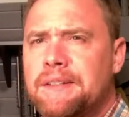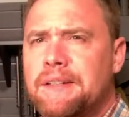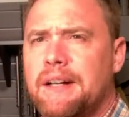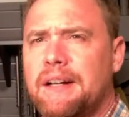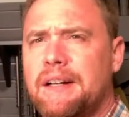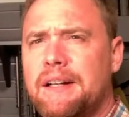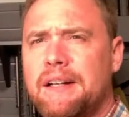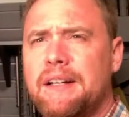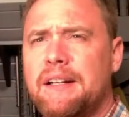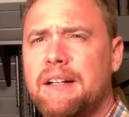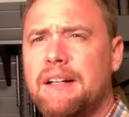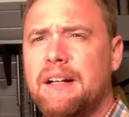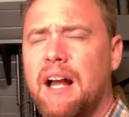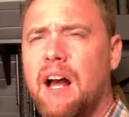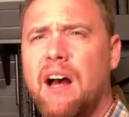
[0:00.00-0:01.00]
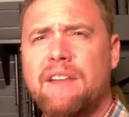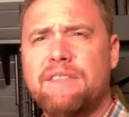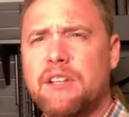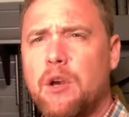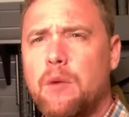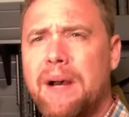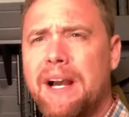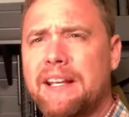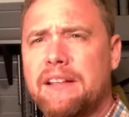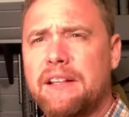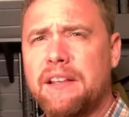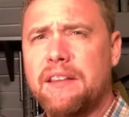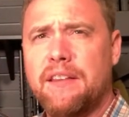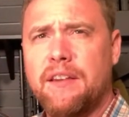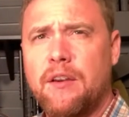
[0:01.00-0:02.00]
I'll have to go back and look
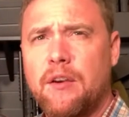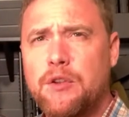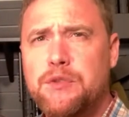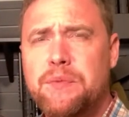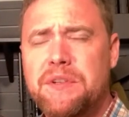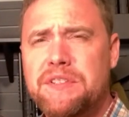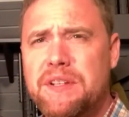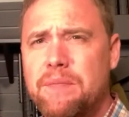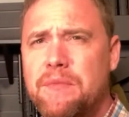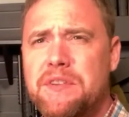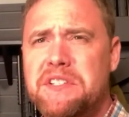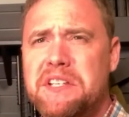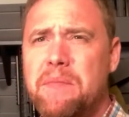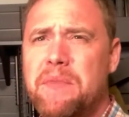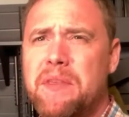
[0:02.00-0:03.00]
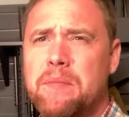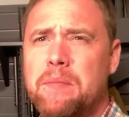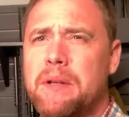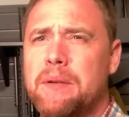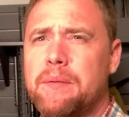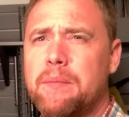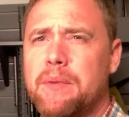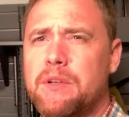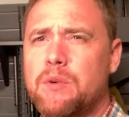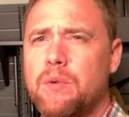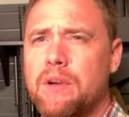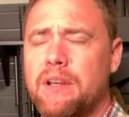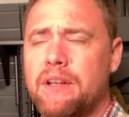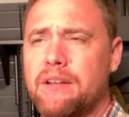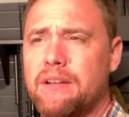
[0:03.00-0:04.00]
at the notes, but something
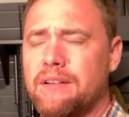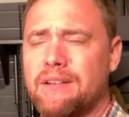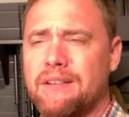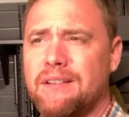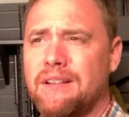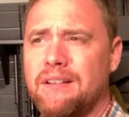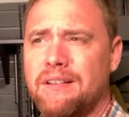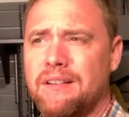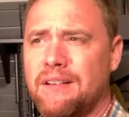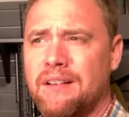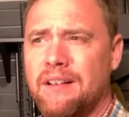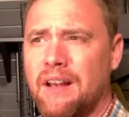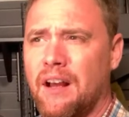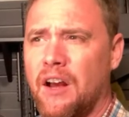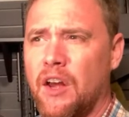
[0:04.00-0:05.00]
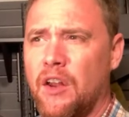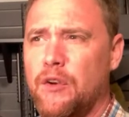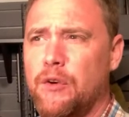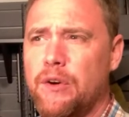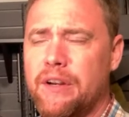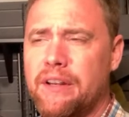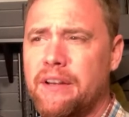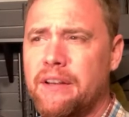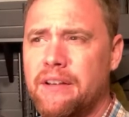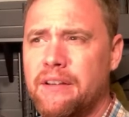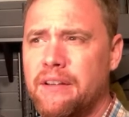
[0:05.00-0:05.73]
between 100,